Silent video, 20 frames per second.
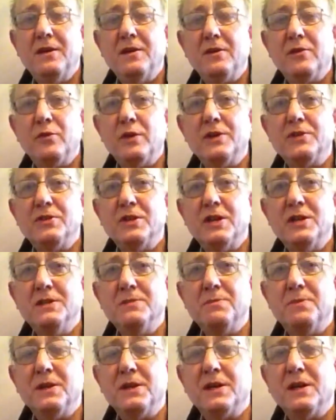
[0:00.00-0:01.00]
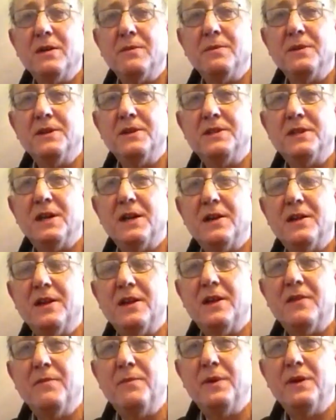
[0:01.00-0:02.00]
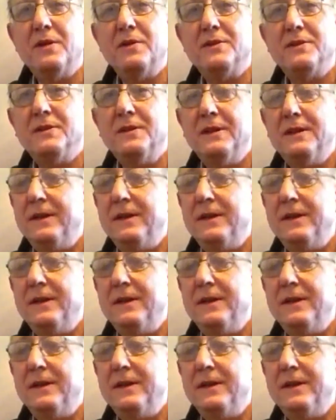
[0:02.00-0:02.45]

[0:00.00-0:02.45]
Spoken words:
quick change pickup guitar that I've built.